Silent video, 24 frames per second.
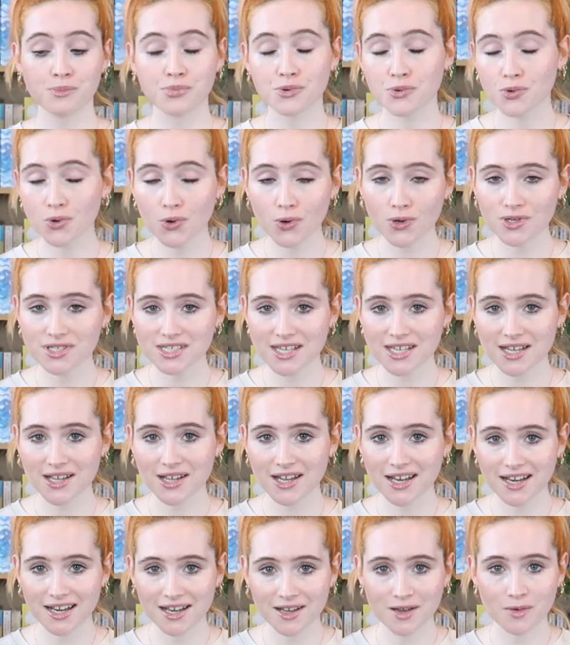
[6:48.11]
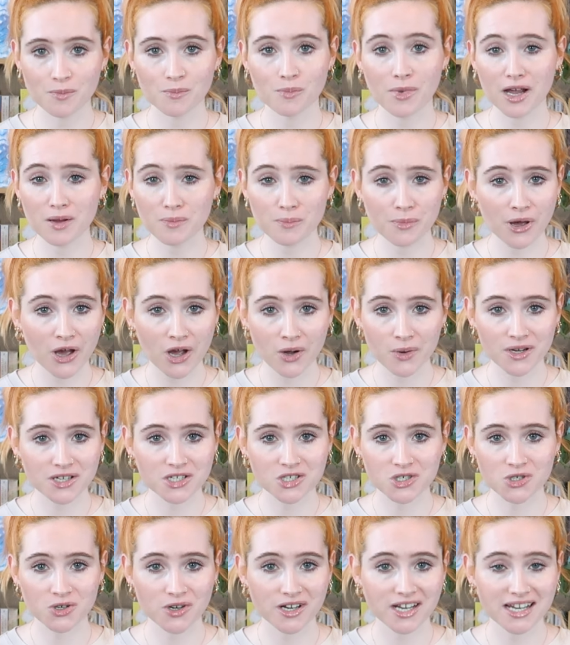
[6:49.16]
broaden my
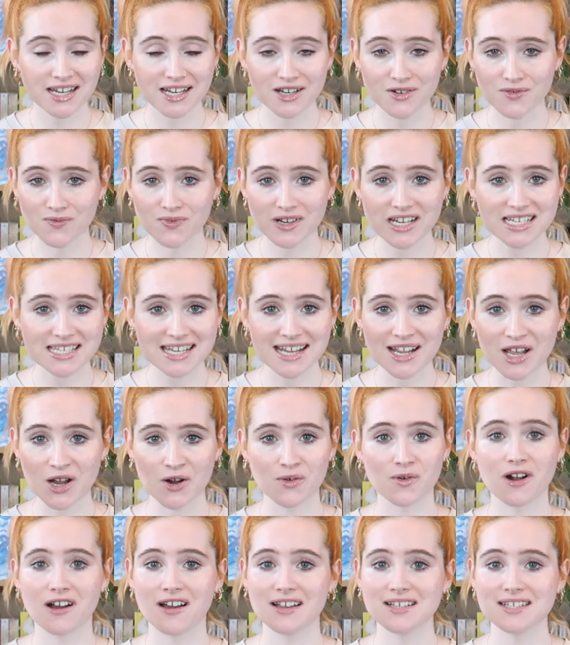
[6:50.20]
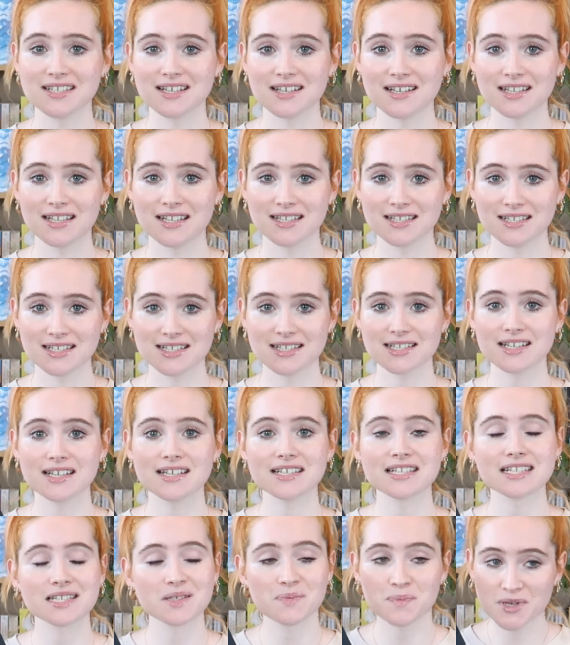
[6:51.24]
poetry reading horizons,
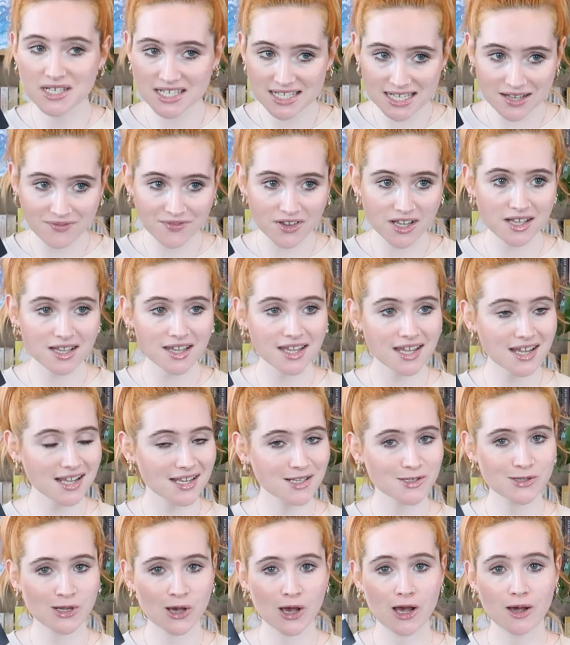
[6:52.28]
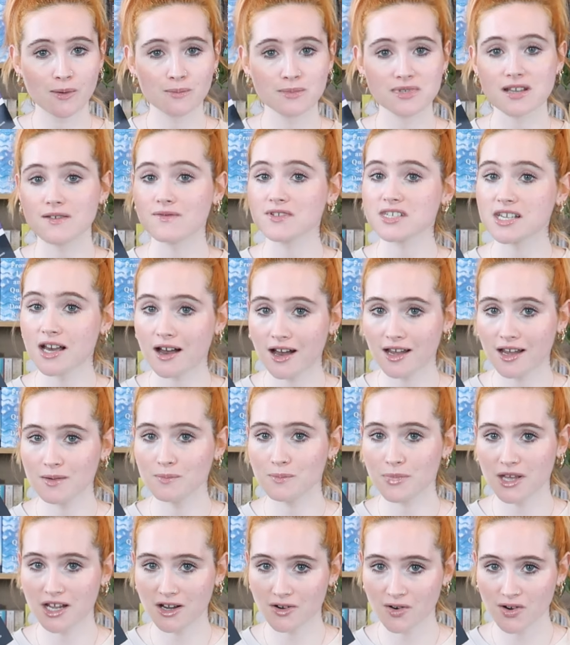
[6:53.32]
specifically in terms of time
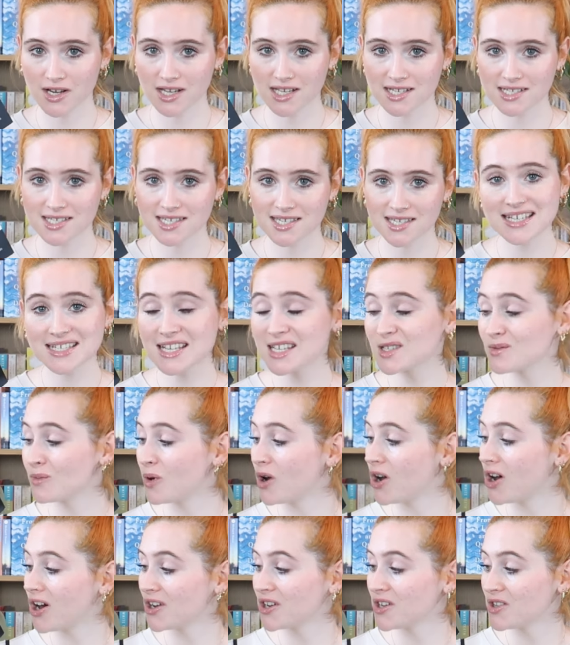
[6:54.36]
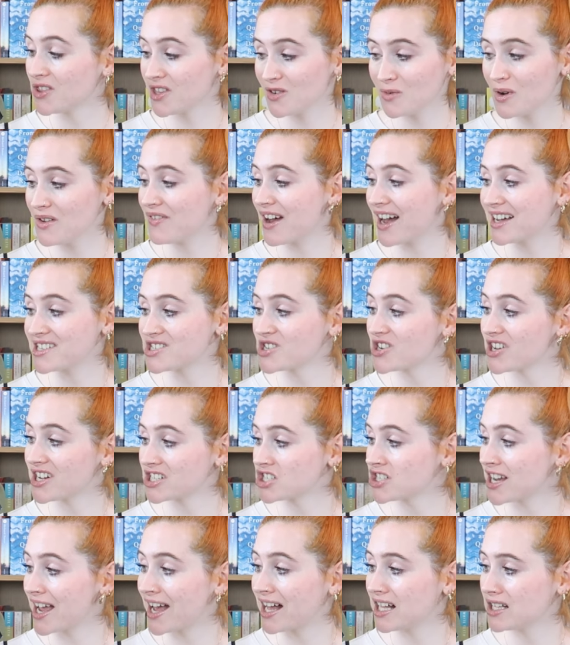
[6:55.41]
period. This is one that we've had on our
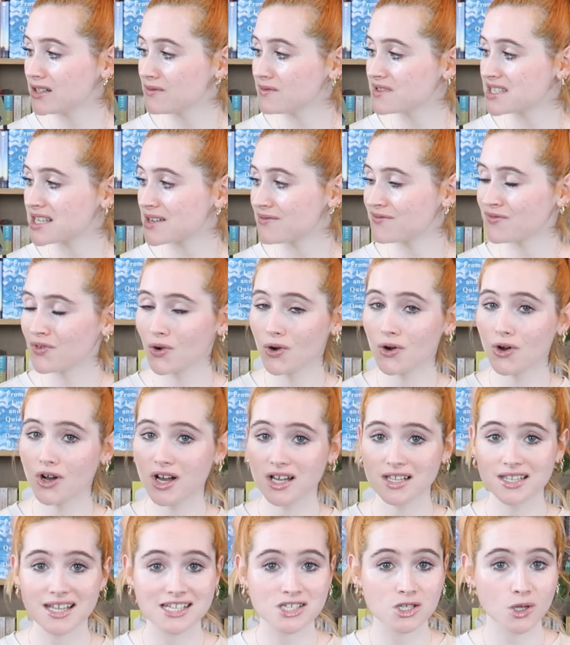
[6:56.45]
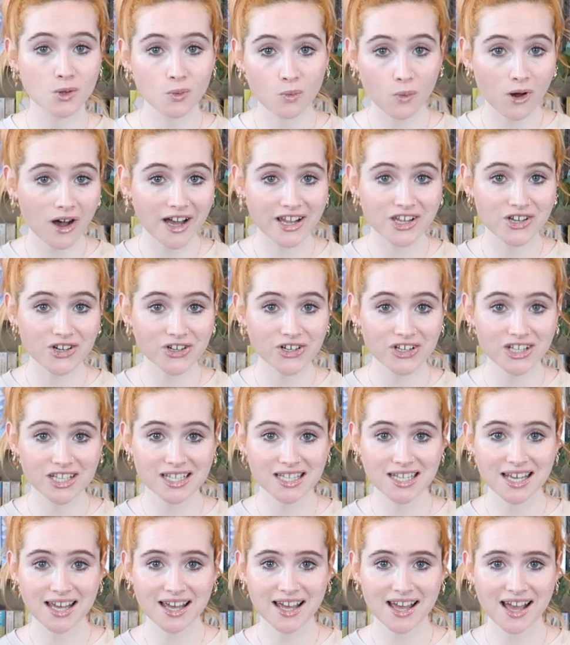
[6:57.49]
shelves for a little
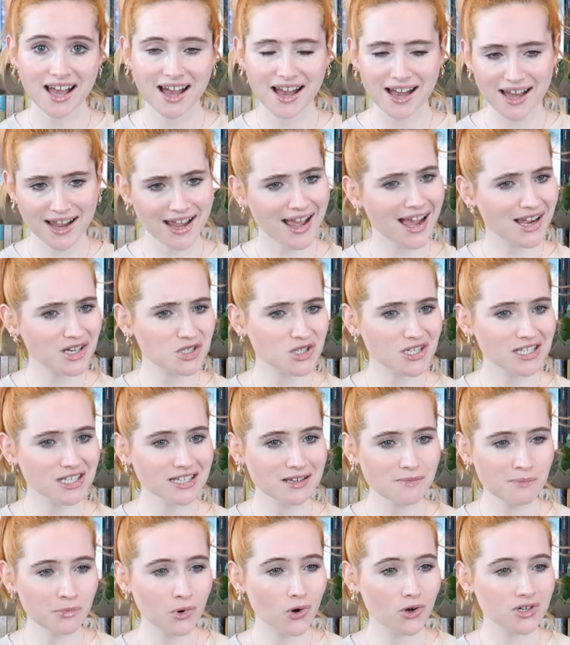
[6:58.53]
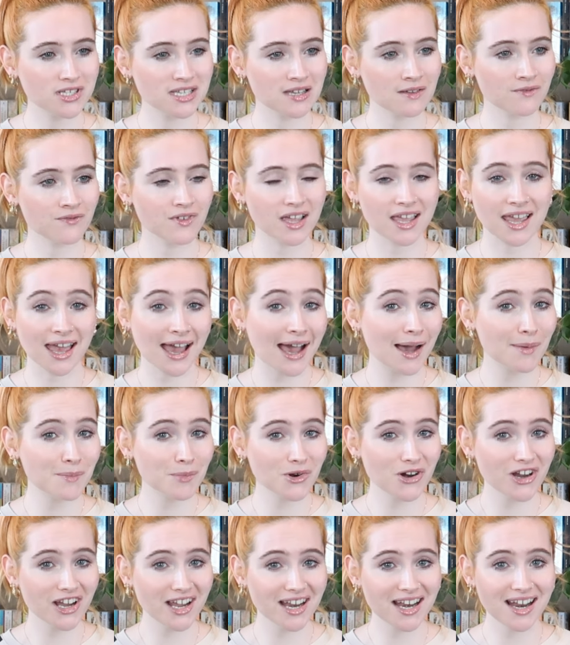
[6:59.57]
while. I actually bought it for
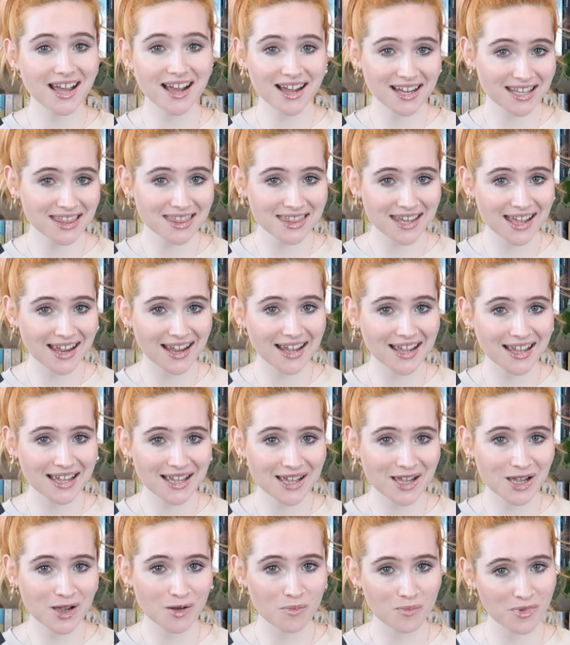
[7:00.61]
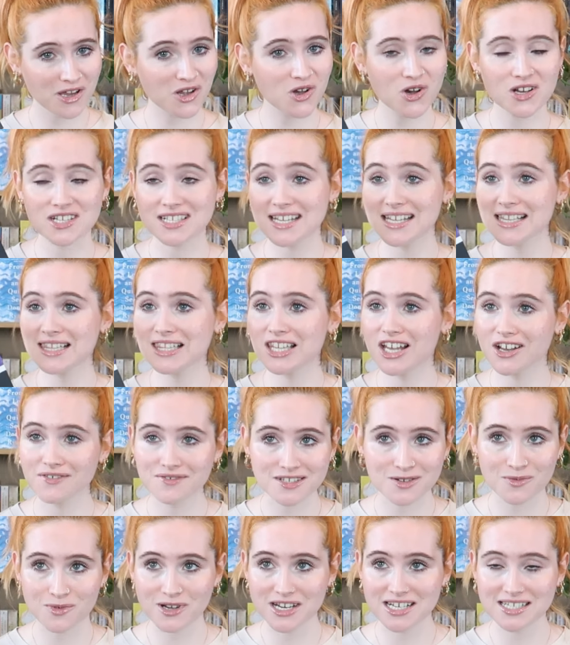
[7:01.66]
Cameron, I think, because he
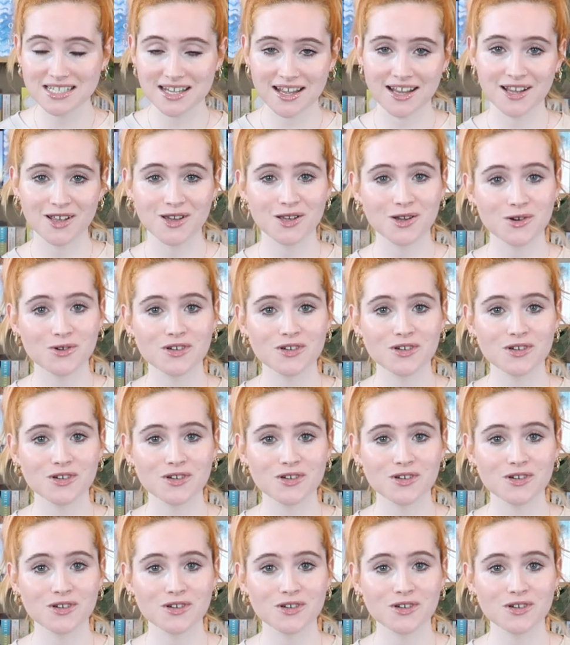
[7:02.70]
loves reading